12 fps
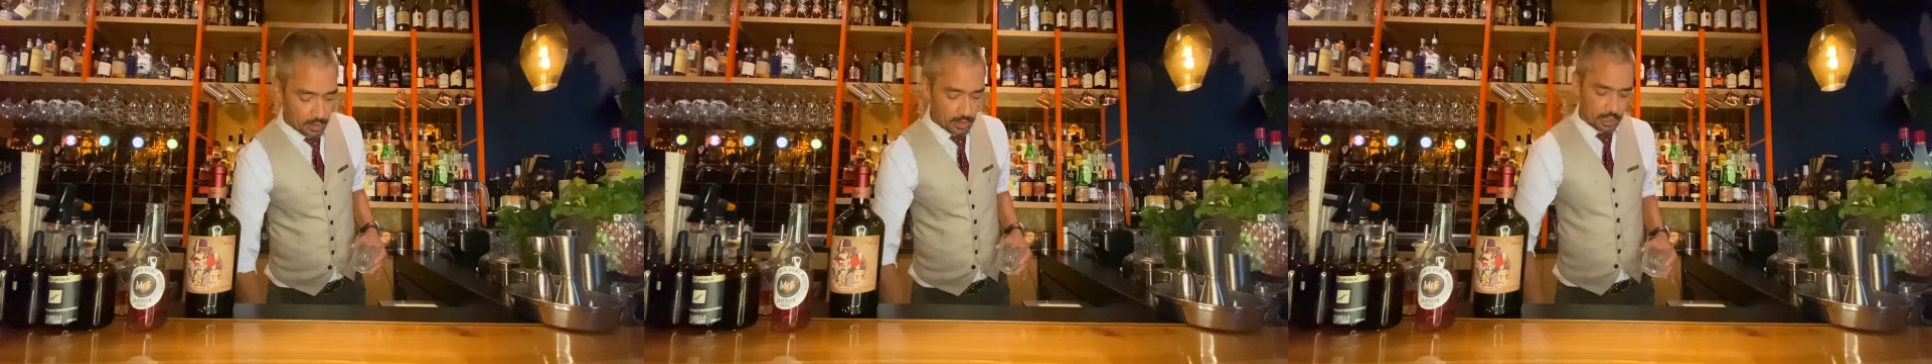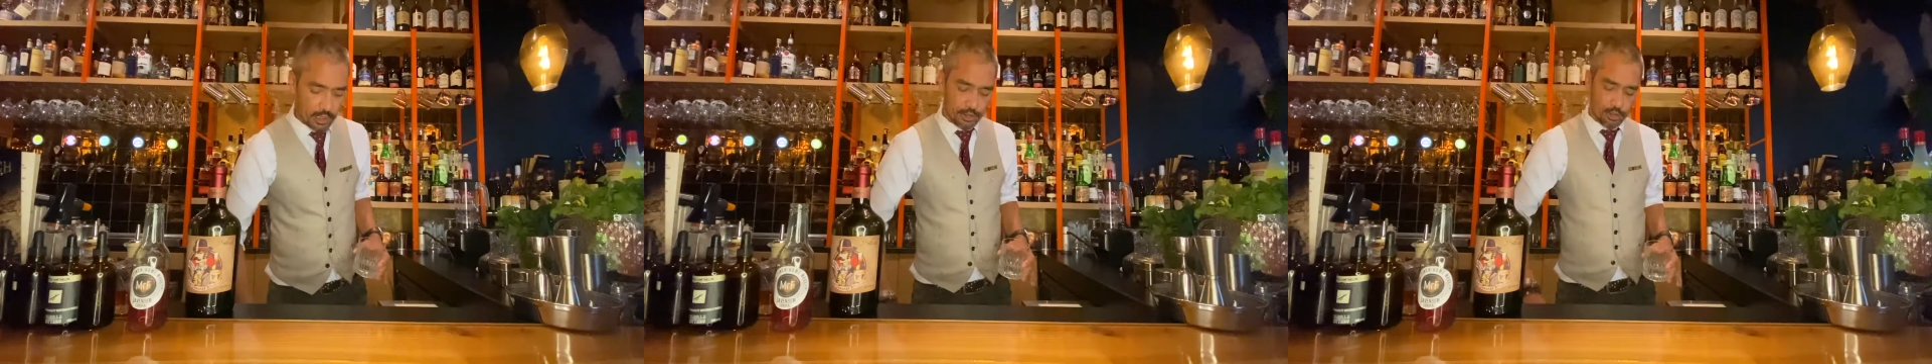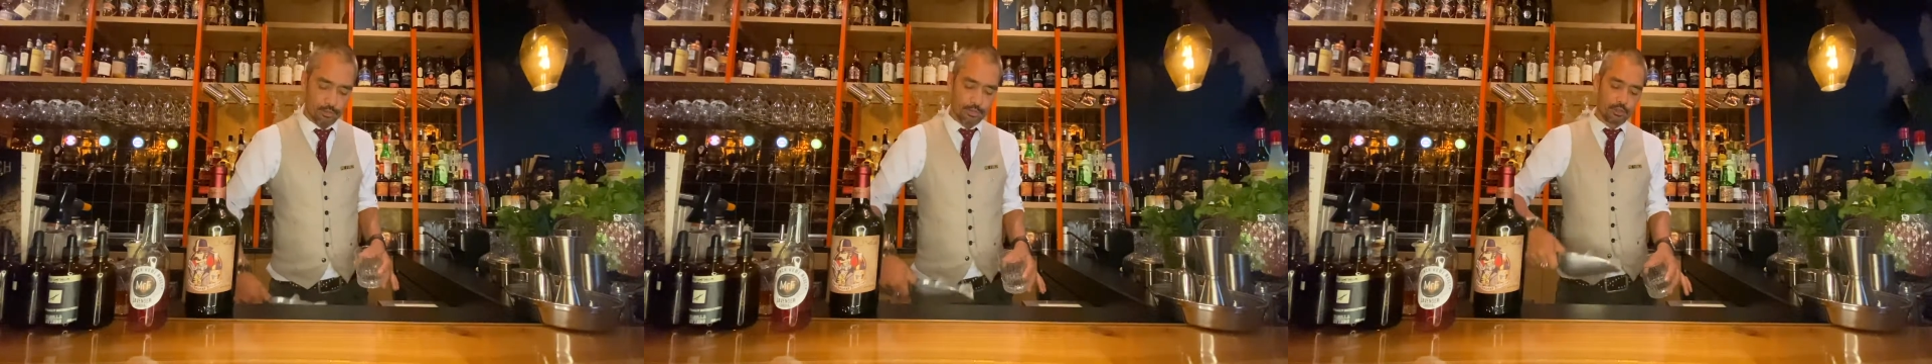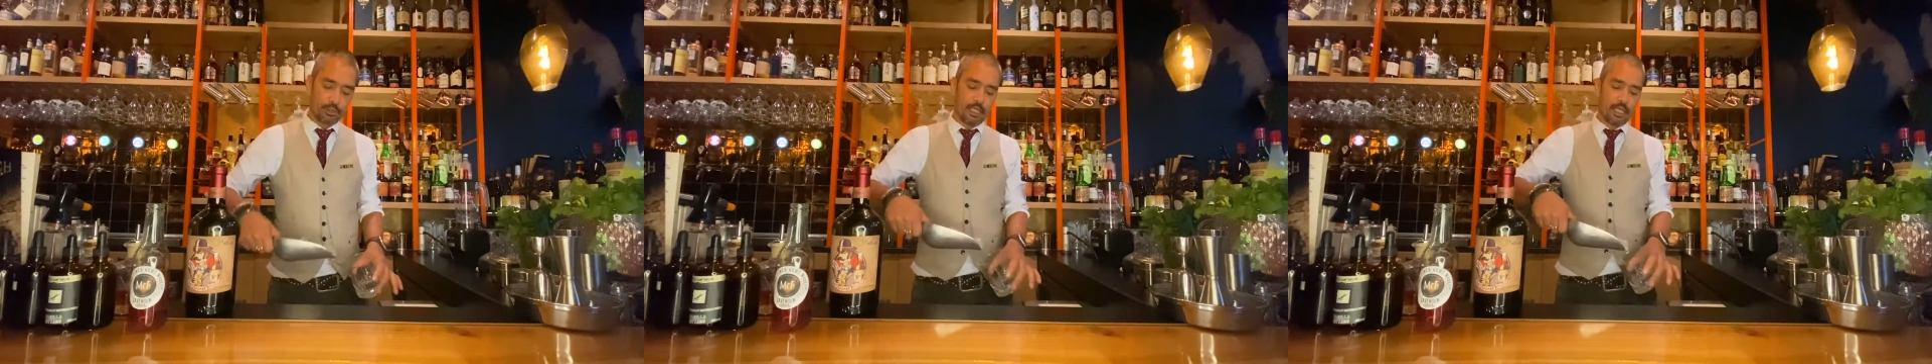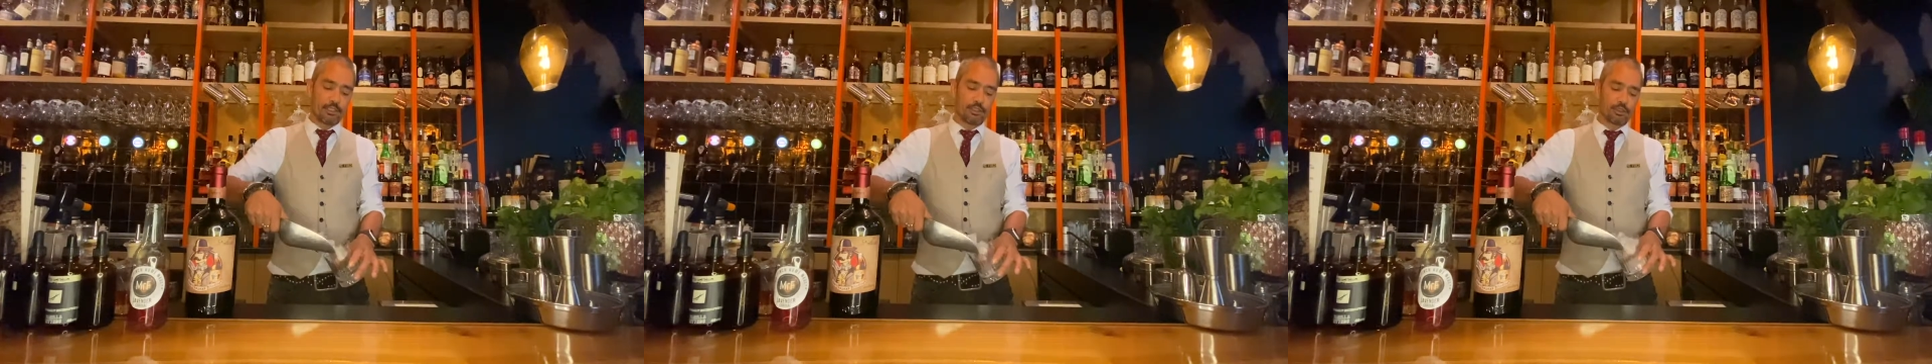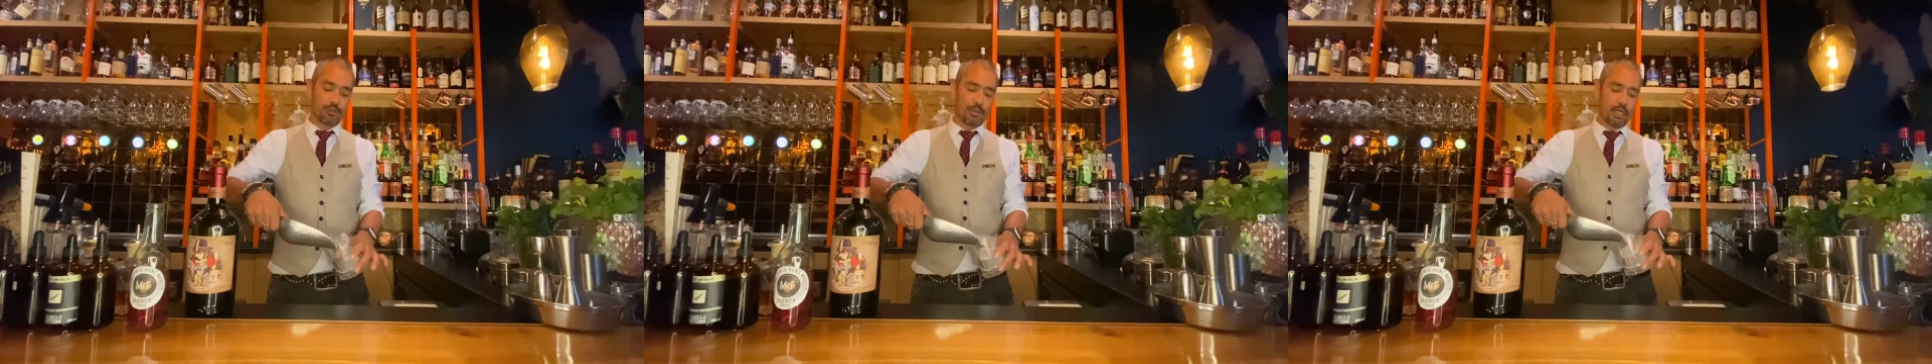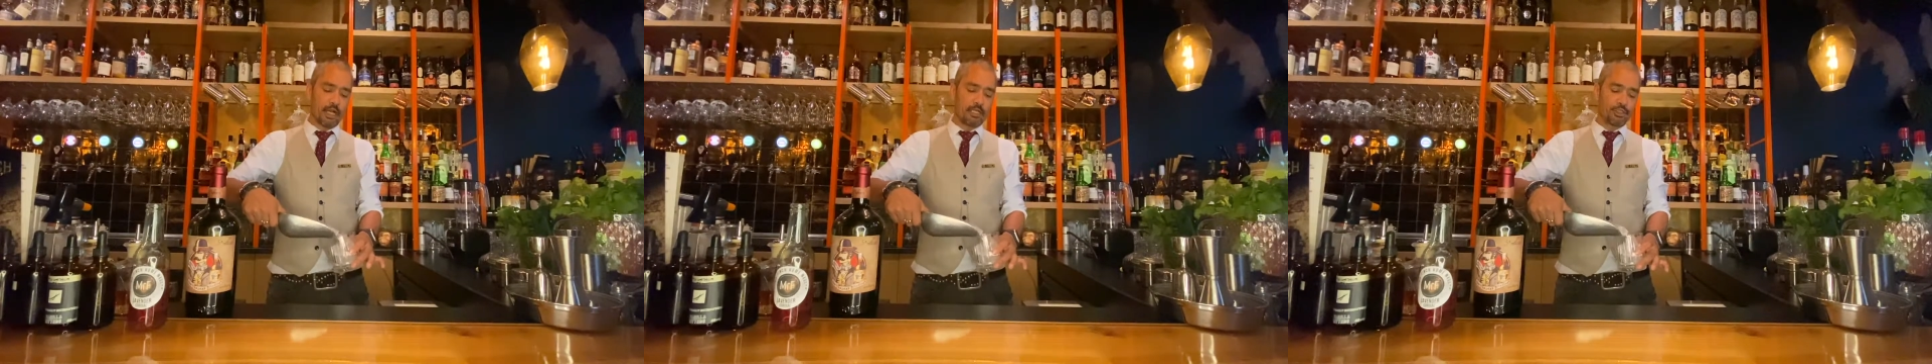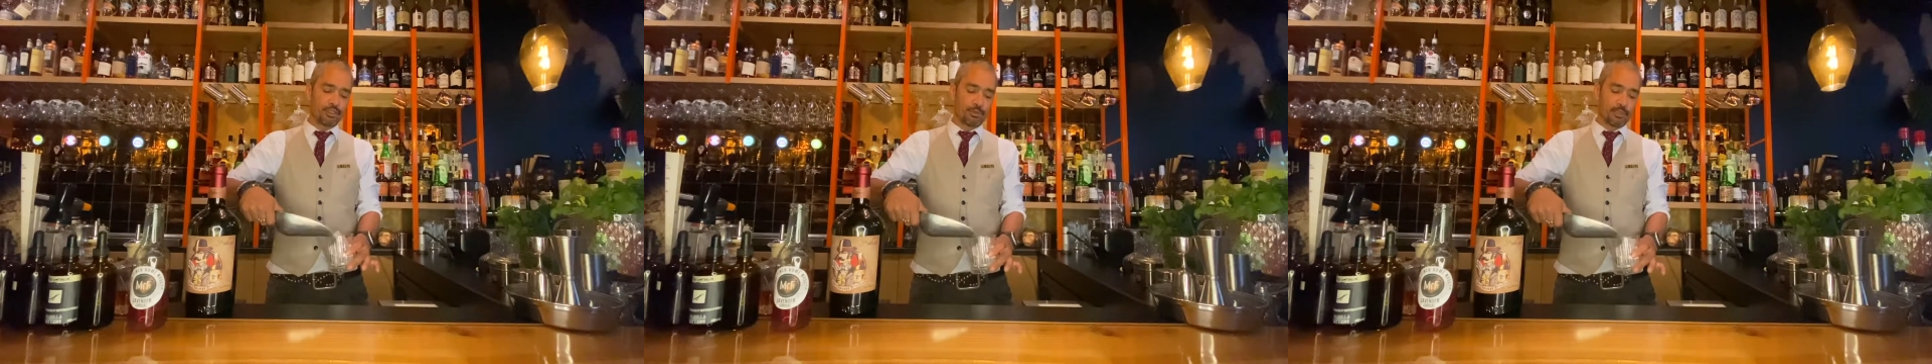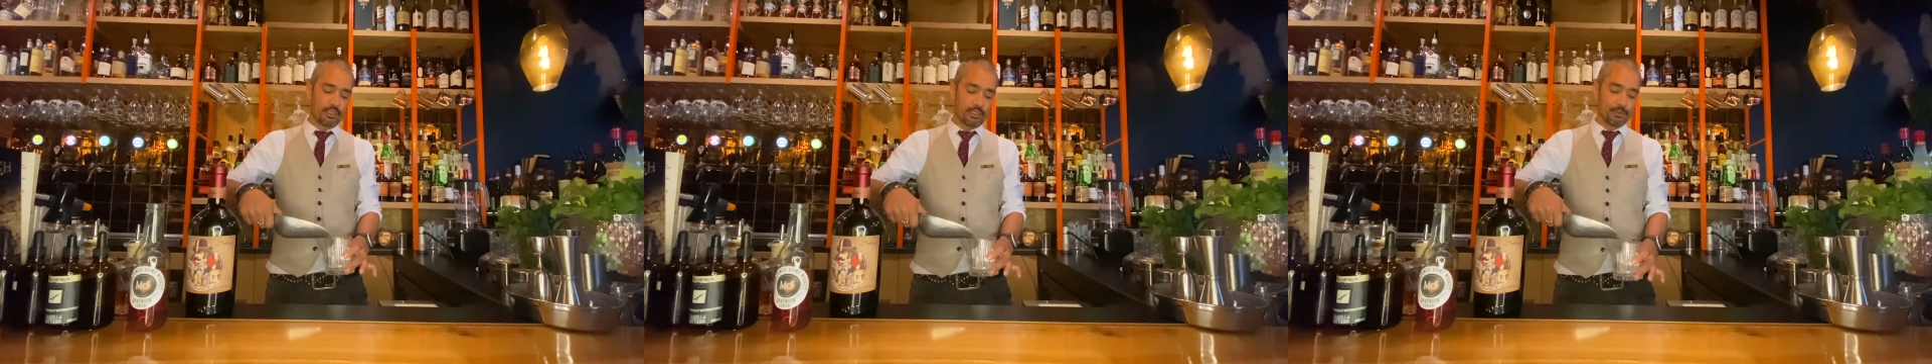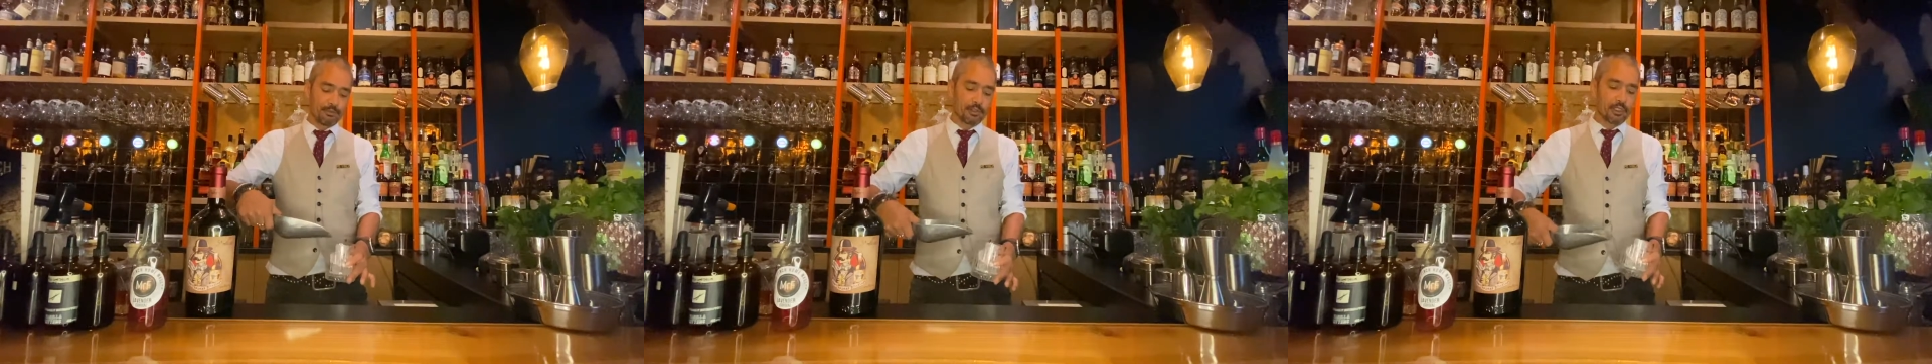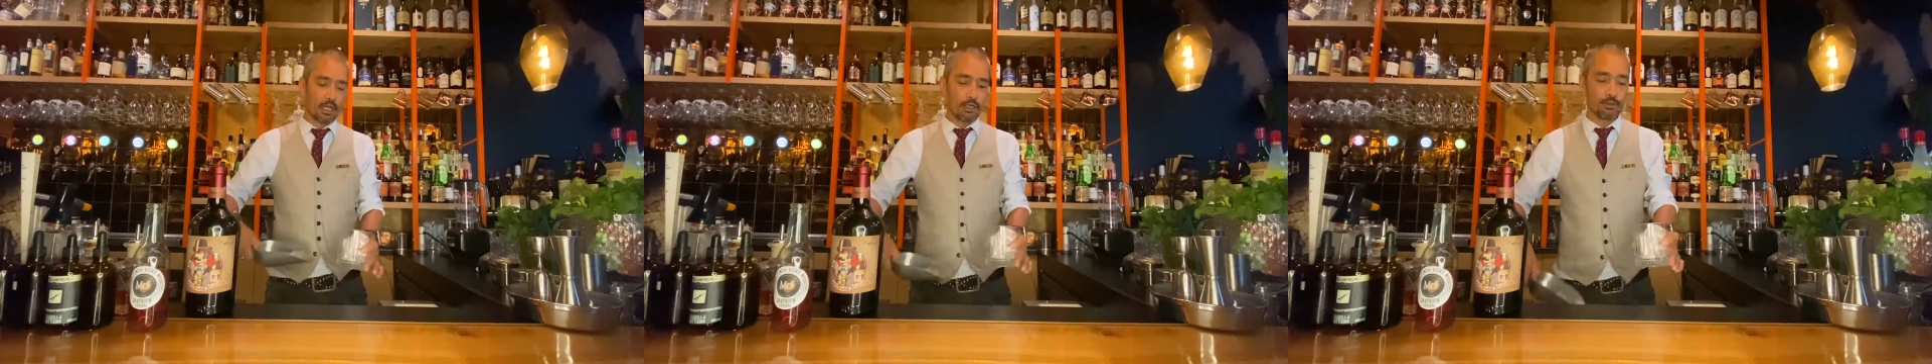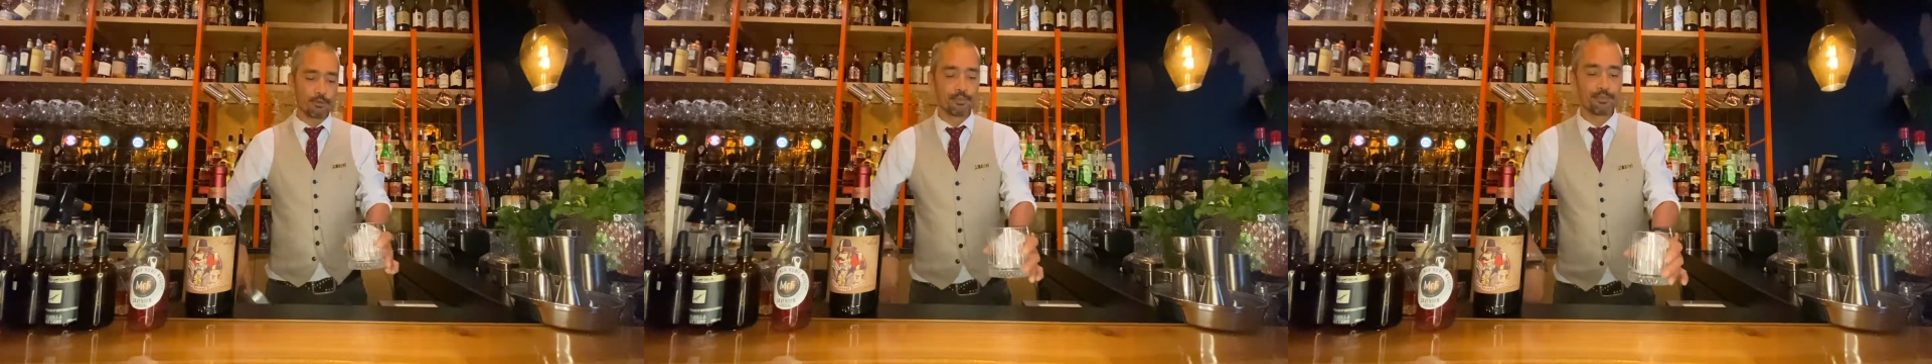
and you would add some ice to it. Now,